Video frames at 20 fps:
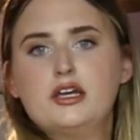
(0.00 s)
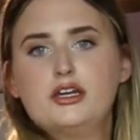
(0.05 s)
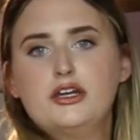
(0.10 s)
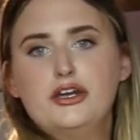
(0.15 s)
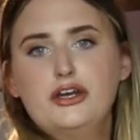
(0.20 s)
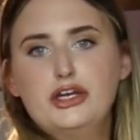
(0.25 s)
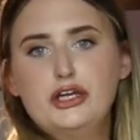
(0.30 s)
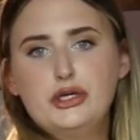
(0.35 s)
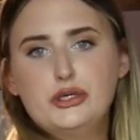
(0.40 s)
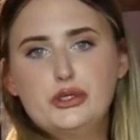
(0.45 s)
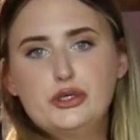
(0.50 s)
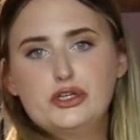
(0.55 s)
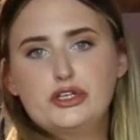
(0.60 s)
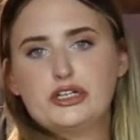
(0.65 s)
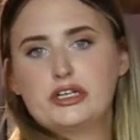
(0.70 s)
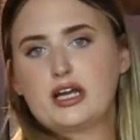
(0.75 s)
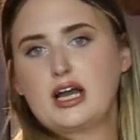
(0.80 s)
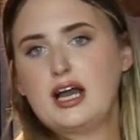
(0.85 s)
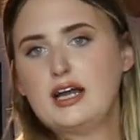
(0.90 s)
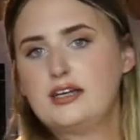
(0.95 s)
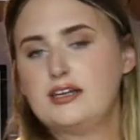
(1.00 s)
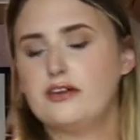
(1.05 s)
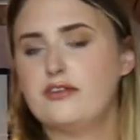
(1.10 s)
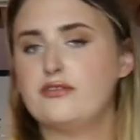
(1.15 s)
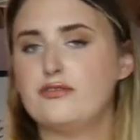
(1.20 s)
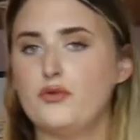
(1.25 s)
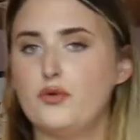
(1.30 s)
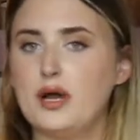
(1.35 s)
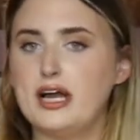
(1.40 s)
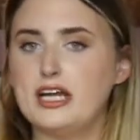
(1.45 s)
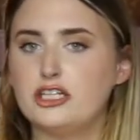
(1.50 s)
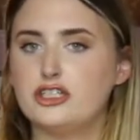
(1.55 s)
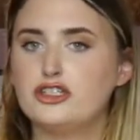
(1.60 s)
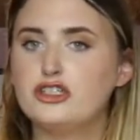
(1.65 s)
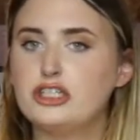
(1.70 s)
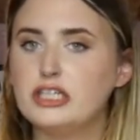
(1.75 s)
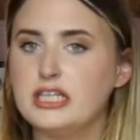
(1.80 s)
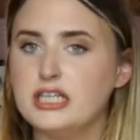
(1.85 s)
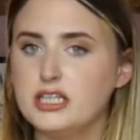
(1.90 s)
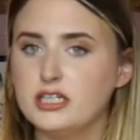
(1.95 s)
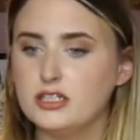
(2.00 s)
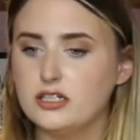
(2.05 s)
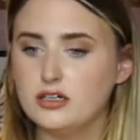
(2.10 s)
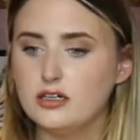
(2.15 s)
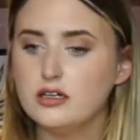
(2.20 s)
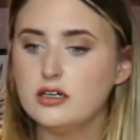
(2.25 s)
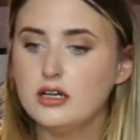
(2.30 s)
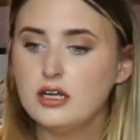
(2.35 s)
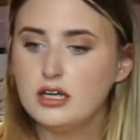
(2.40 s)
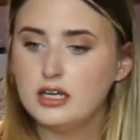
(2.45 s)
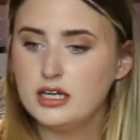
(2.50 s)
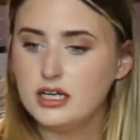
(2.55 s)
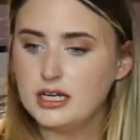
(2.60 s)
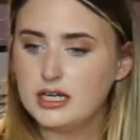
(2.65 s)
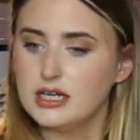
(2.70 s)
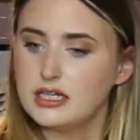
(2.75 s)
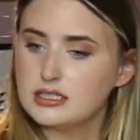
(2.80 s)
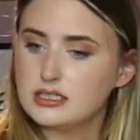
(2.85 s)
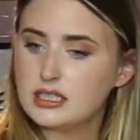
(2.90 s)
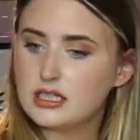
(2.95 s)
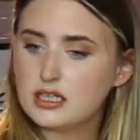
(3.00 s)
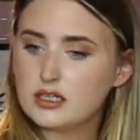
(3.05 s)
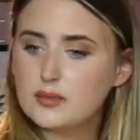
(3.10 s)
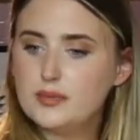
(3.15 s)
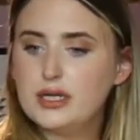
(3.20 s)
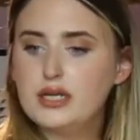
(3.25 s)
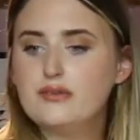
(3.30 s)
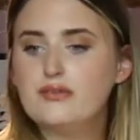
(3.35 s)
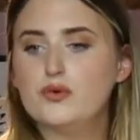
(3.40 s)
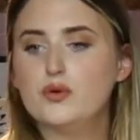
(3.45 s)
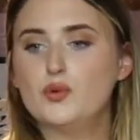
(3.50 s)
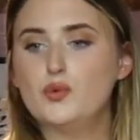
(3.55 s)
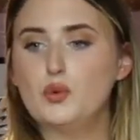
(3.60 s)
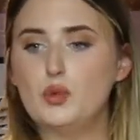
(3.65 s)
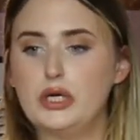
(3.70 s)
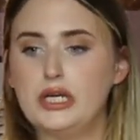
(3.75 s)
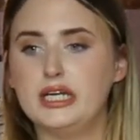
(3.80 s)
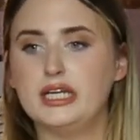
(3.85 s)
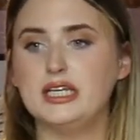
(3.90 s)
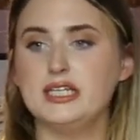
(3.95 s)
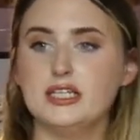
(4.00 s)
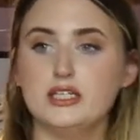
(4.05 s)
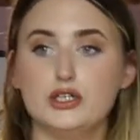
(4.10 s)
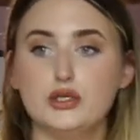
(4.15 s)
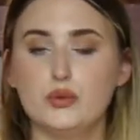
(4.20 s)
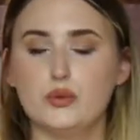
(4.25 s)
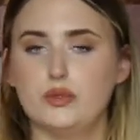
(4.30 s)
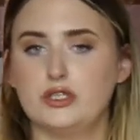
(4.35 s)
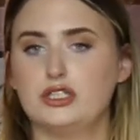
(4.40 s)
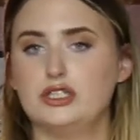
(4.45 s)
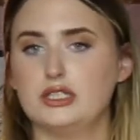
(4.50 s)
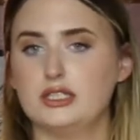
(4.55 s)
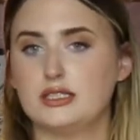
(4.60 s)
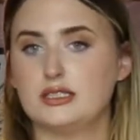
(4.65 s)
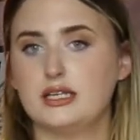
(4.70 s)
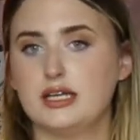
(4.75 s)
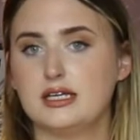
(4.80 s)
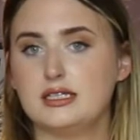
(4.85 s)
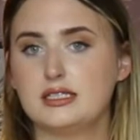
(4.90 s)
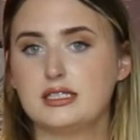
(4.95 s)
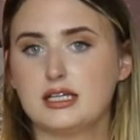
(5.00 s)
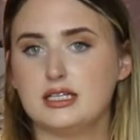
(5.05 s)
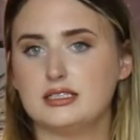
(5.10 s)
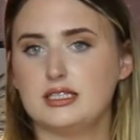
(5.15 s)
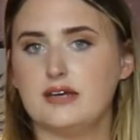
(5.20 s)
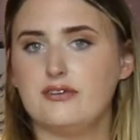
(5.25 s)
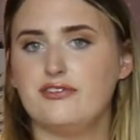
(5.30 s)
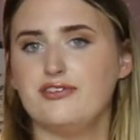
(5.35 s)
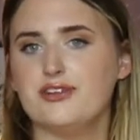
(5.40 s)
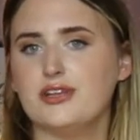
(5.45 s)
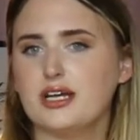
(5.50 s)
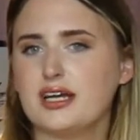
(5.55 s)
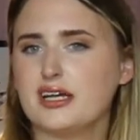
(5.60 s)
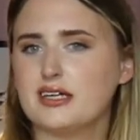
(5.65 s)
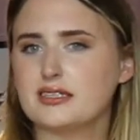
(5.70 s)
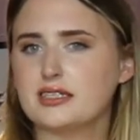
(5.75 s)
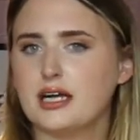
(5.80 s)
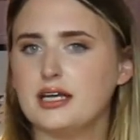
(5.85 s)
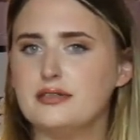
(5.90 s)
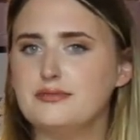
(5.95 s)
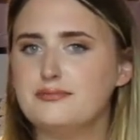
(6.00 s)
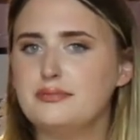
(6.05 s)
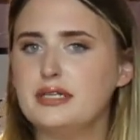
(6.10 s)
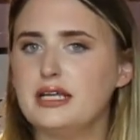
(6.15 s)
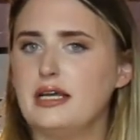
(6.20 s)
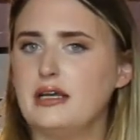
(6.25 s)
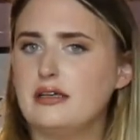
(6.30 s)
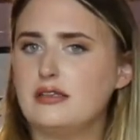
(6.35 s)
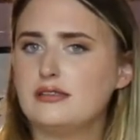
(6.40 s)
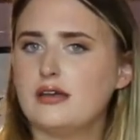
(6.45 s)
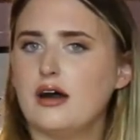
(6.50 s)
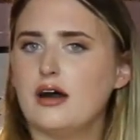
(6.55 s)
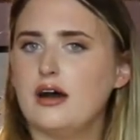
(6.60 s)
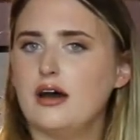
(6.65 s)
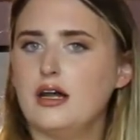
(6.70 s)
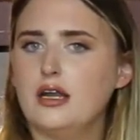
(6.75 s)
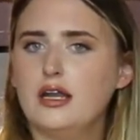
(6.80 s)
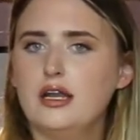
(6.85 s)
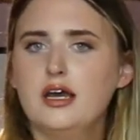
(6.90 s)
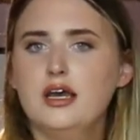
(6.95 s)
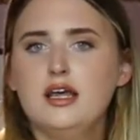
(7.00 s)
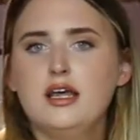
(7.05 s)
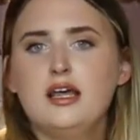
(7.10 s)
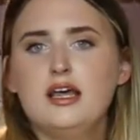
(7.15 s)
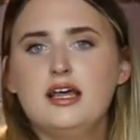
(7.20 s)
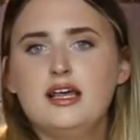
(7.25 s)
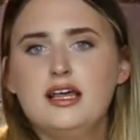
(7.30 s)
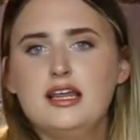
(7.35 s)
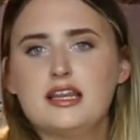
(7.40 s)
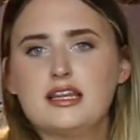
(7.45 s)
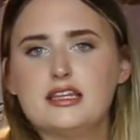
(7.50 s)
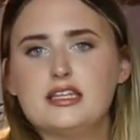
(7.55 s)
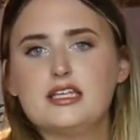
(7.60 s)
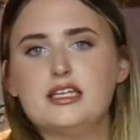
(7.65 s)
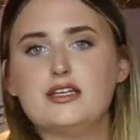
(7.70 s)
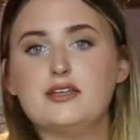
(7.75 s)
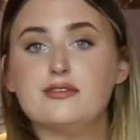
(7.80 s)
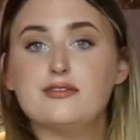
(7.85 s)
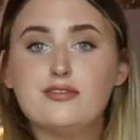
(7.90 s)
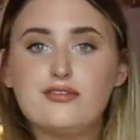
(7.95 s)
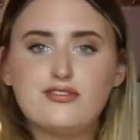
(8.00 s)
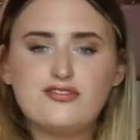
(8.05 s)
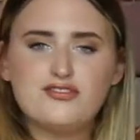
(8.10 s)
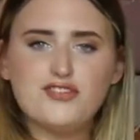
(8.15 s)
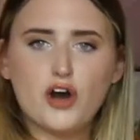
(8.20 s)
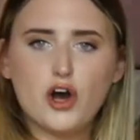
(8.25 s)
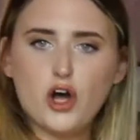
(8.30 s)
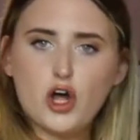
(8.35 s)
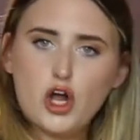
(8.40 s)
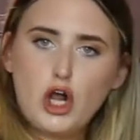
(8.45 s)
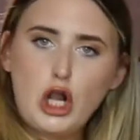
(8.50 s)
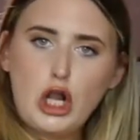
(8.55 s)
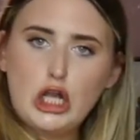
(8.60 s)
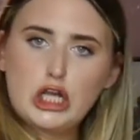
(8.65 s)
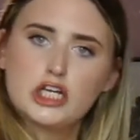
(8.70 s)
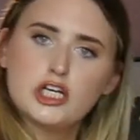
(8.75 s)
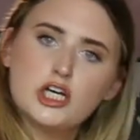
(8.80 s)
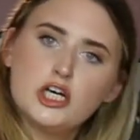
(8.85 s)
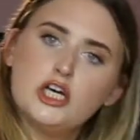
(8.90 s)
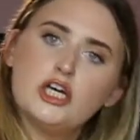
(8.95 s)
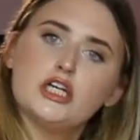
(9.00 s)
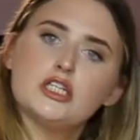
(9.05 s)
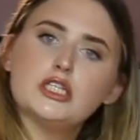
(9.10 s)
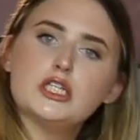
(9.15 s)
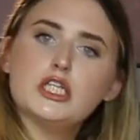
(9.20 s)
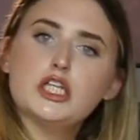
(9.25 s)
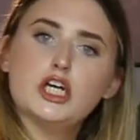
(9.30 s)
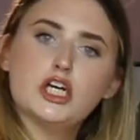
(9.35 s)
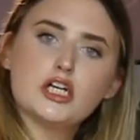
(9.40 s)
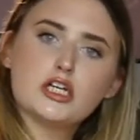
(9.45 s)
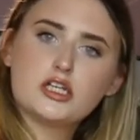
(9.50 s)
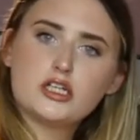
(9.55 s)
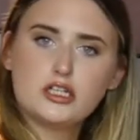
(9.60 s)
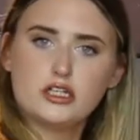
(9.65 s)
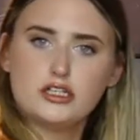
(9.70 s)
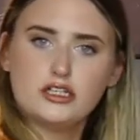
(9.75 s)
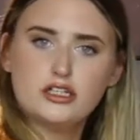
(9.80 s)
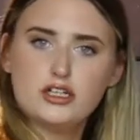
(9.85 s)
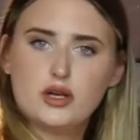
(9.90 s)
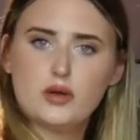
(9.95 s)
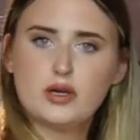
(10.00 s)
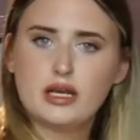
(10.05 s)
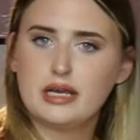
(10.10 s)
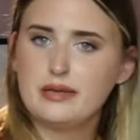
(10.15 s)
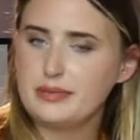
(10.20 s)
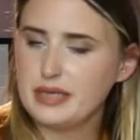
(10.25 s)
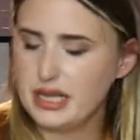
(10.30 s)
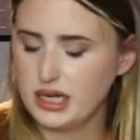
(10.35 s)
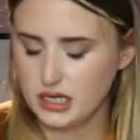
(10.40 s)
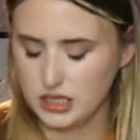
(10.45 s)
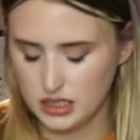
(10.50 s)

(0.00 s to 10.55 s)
nude kind of wedged heel. It has a little bit of a wood heel, which is nice because I feel like it kind of plays on the fall look, you know what I mean?